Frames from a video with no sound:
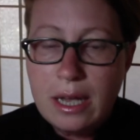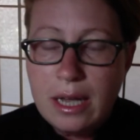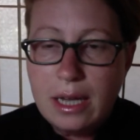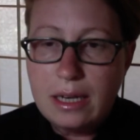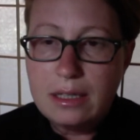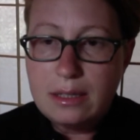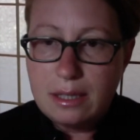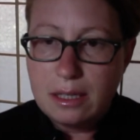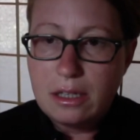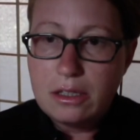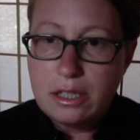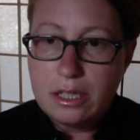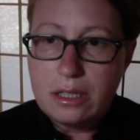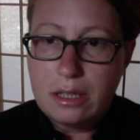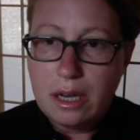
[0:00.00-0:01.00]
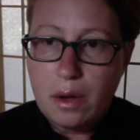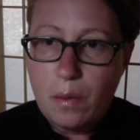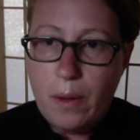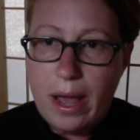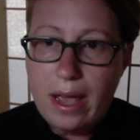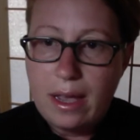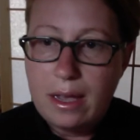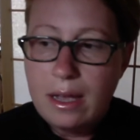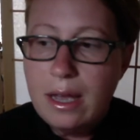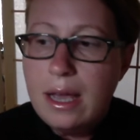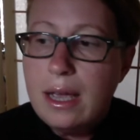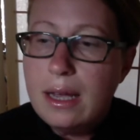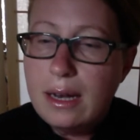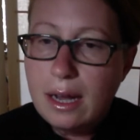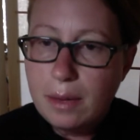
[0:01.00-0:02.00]
in a synergistic way
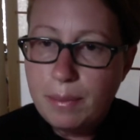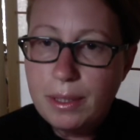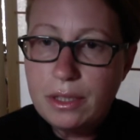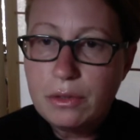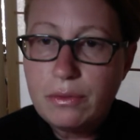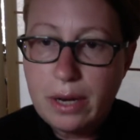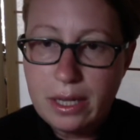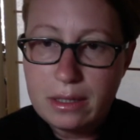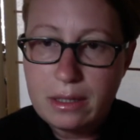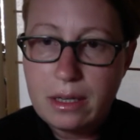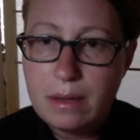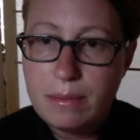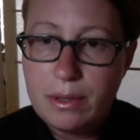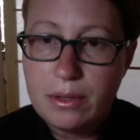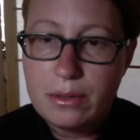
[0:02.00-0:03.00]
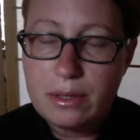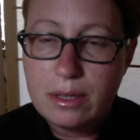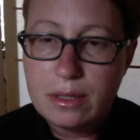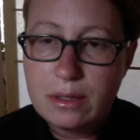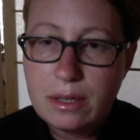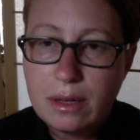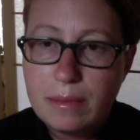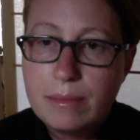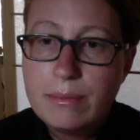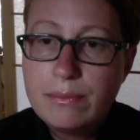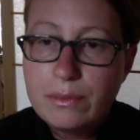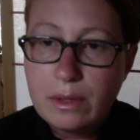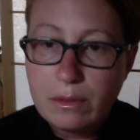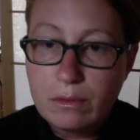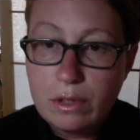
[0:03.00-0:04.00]
in helping to raise the immune system,
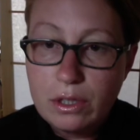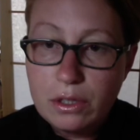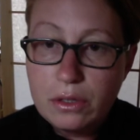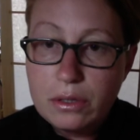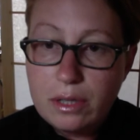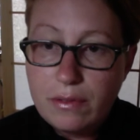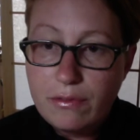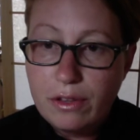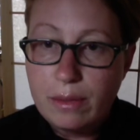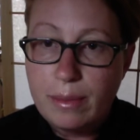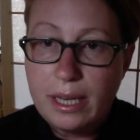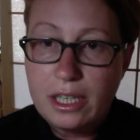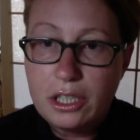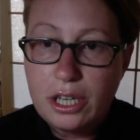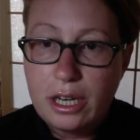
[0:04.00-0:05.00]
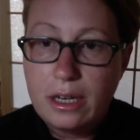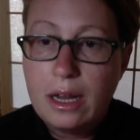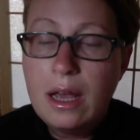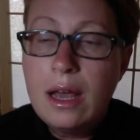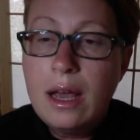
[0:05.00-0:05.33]
reduce inflammation,